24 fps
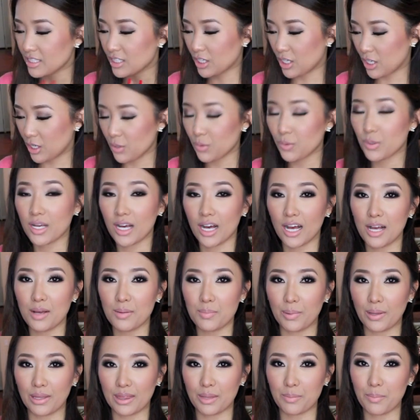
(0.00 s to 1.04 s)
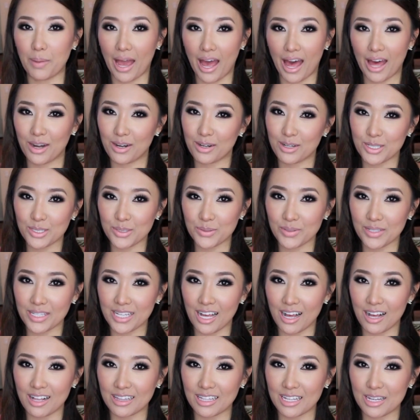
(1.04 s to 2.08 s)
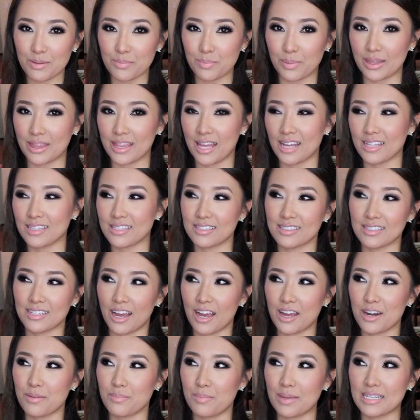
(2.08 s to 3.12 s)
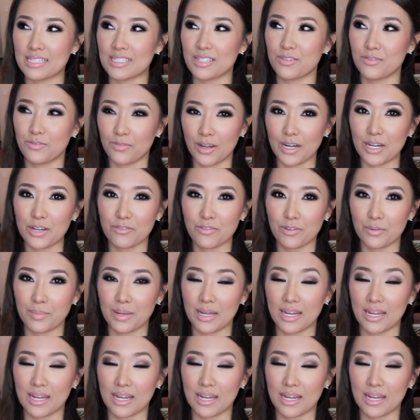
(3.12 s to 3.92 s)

it's a cute cut, but the pattern is really ugly, but that kind of makes it funny for